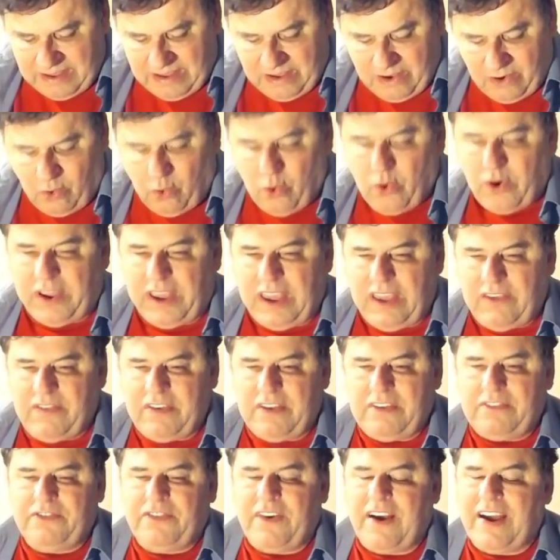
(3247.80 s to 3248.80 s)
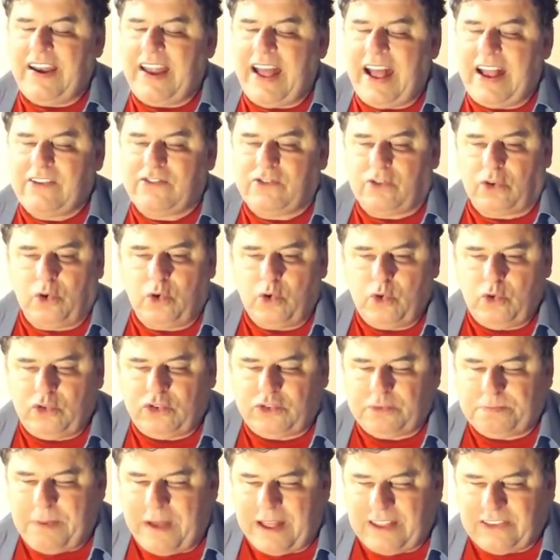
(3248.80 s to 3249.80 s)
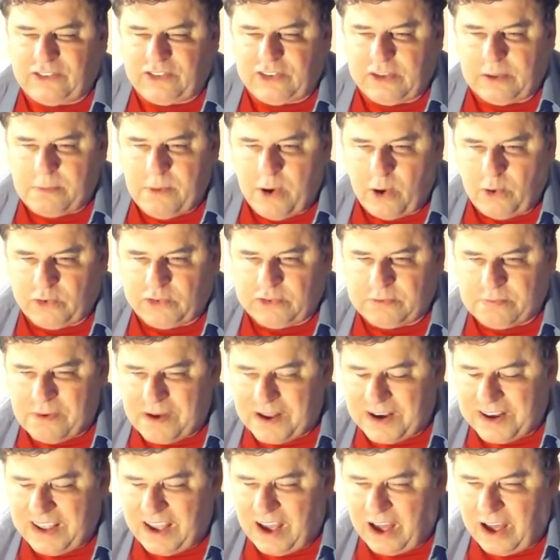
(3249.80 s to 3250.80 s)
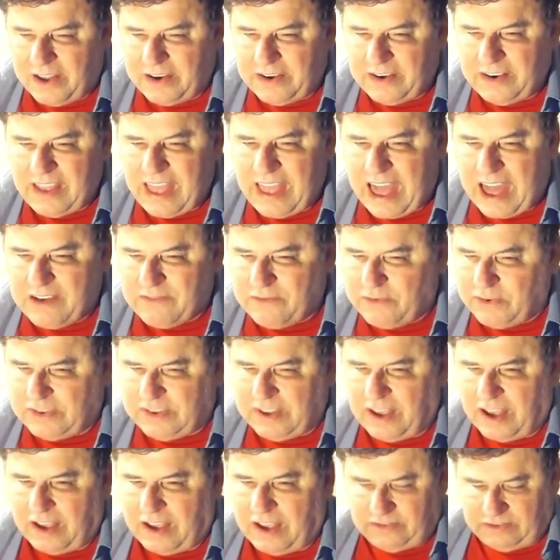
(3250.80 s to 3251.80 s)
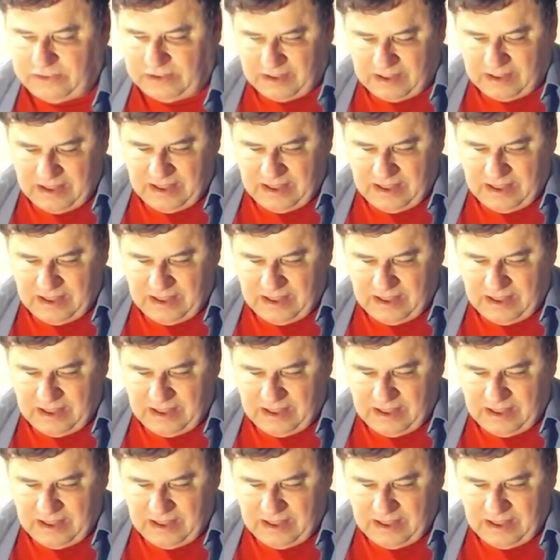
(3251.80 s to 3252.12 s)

or even financial. Who spends the most money on advertising?